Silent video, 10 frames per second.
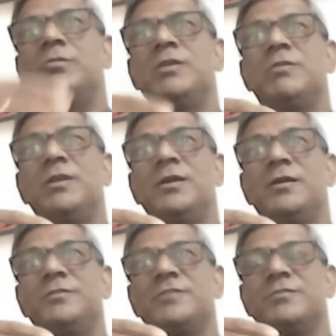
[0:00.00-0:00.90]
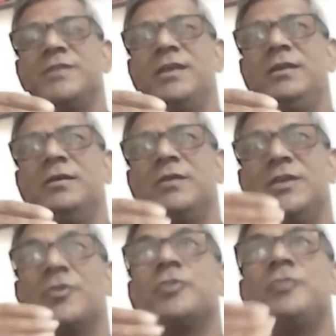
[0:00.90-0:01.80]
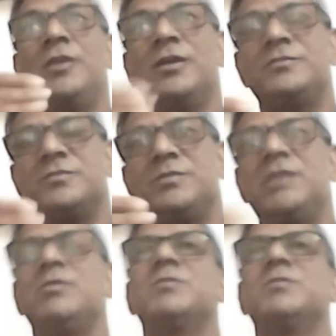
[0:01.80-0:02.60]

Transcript: when we learn something, in order to learn something,